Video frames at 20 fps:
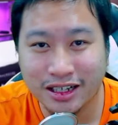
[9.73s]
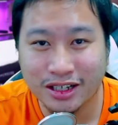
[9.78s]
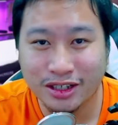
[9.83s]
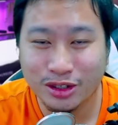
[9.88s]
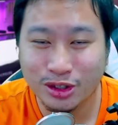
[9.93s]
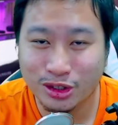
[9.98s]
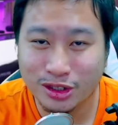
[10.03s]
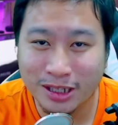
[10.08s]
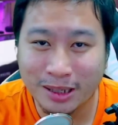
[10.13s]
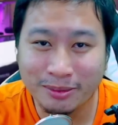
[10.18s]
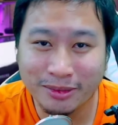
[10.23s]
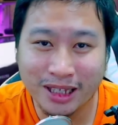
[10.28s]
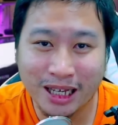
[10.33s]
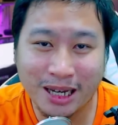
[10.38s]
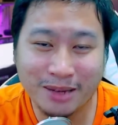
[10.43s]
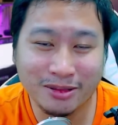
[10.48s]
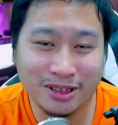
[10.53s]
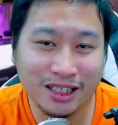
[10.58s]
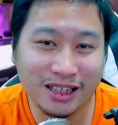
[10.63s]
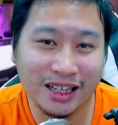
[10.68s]
So
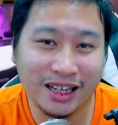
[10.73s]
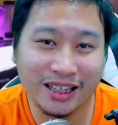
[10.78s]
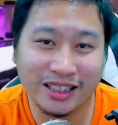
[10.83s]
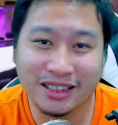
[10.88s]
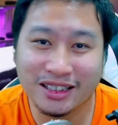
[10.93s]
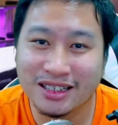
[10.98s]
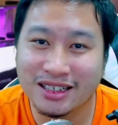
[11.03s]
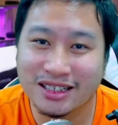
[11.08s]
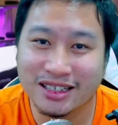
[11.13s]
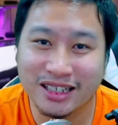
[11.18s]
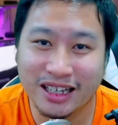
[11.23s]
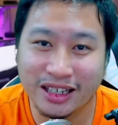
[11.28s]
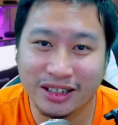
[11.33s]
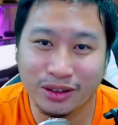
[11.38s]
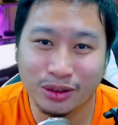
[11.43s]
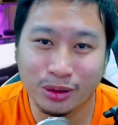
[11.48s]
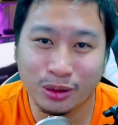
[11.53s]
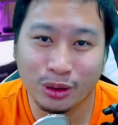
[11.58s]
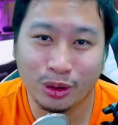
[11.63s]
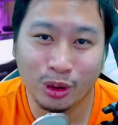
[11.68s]
sometimes clients
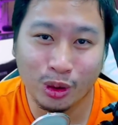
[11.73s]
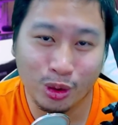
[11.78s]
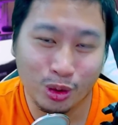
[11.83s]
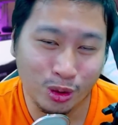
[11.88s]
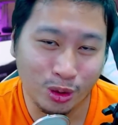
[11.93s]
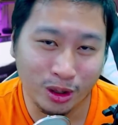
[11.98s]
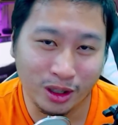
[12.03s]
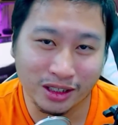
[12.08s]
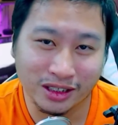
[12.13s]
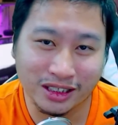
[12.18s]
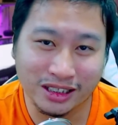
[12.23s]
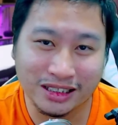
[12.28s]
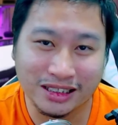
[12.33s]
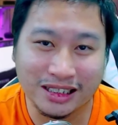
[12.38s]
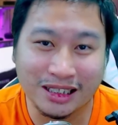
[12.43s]
send you low quality